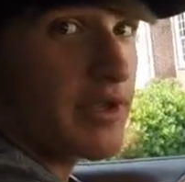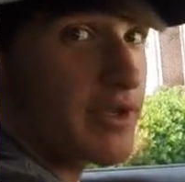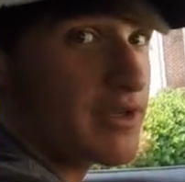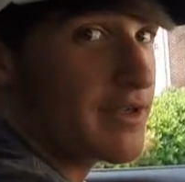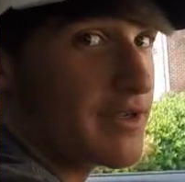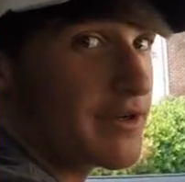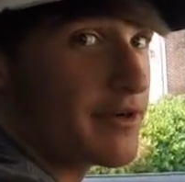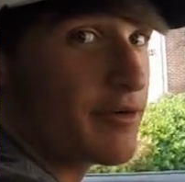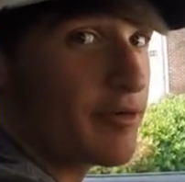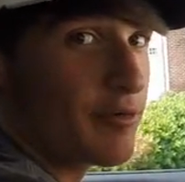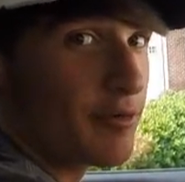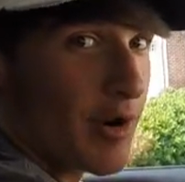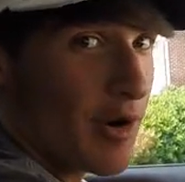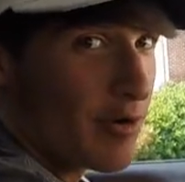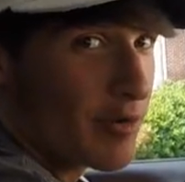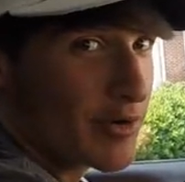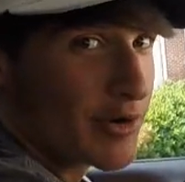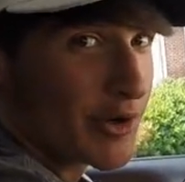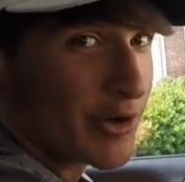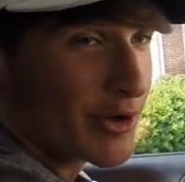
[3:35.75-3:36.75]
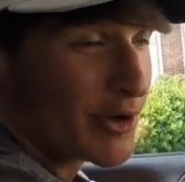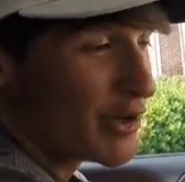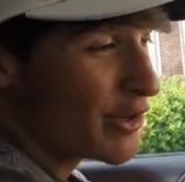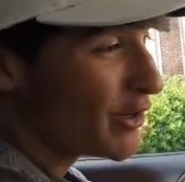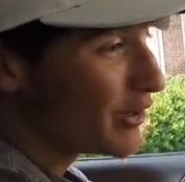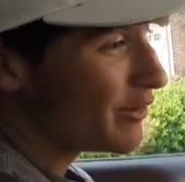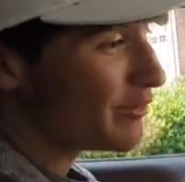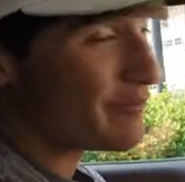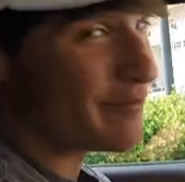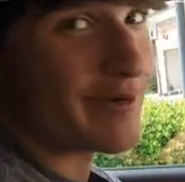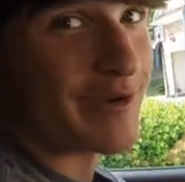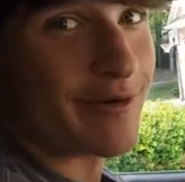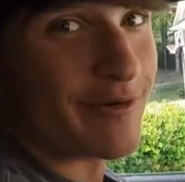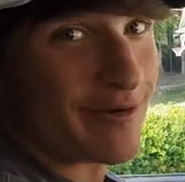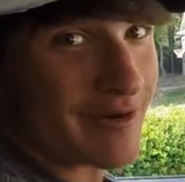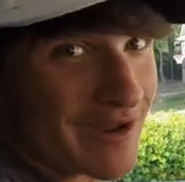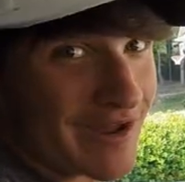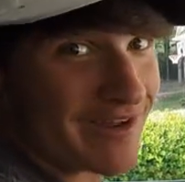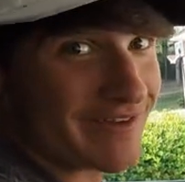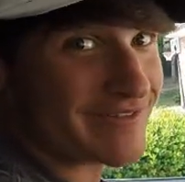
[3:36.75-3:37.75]
hit Kroger. We
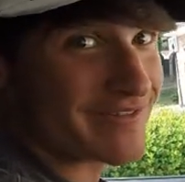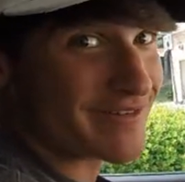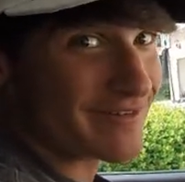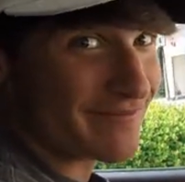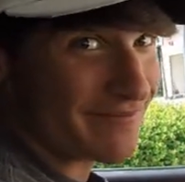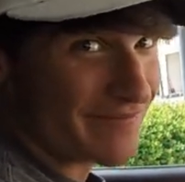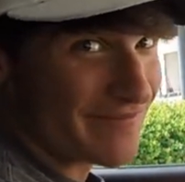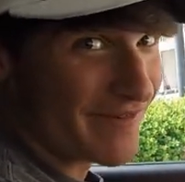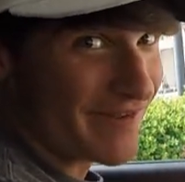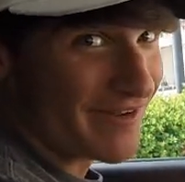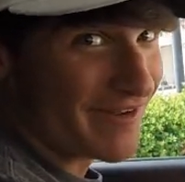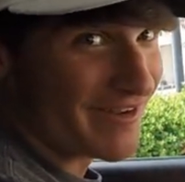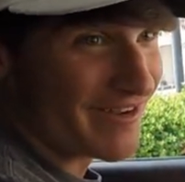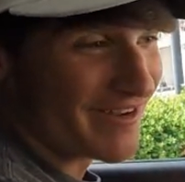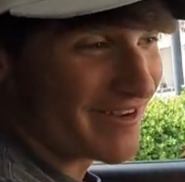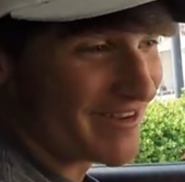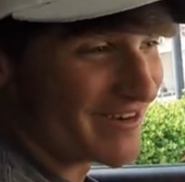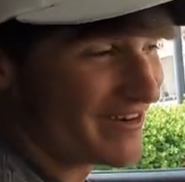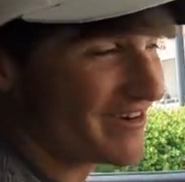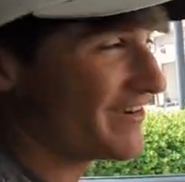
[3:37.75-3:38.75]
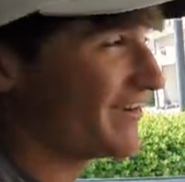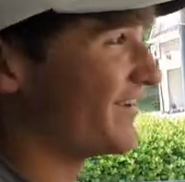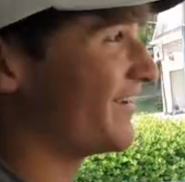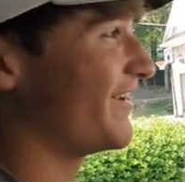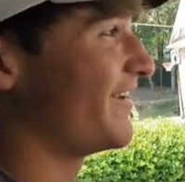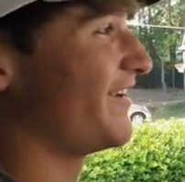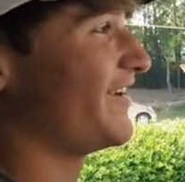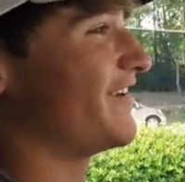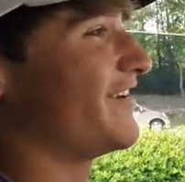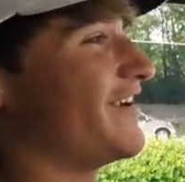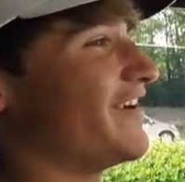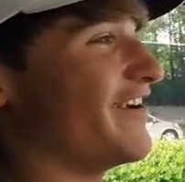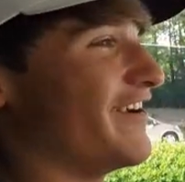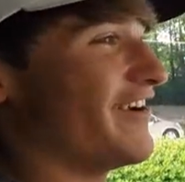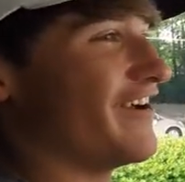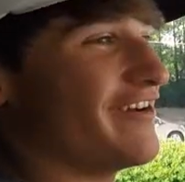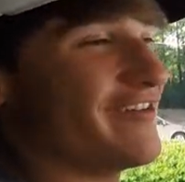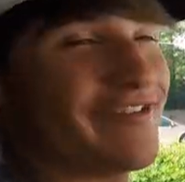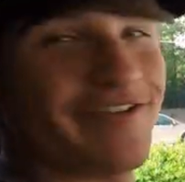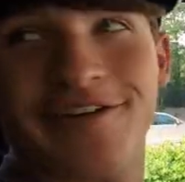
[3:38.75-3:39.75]
gonna have some fun. Uh,
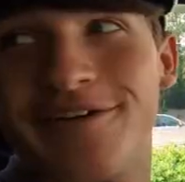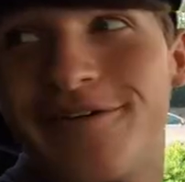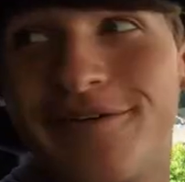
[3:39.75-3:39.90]
I don't